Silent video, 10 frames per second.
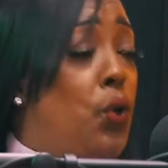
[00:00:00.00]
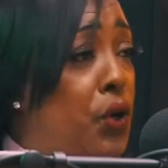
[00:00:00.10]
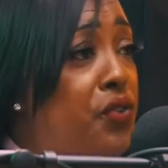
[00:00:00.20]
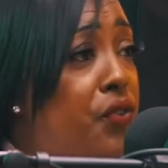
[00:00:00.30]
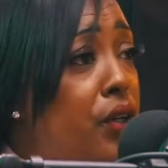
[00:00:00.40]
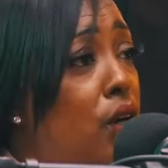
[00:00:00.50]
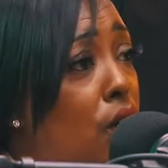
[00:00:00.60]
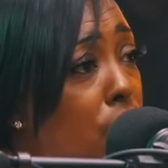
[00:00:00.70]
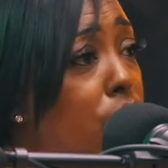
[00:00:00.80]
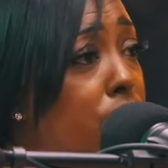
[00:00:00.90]
work right. for the
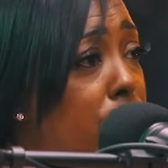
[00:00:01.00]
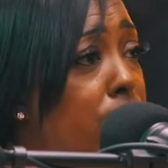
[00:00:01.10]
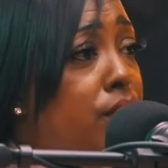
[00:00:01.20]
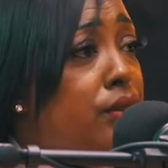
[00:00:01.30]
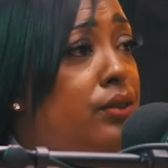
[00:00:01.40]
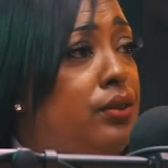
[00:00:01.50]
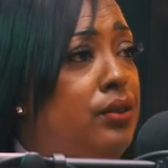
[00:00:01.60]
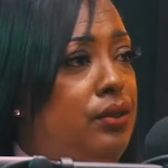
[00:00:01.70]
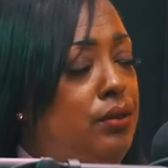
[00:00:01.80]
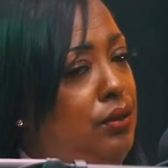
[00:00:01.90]
owner. Mm -hmm.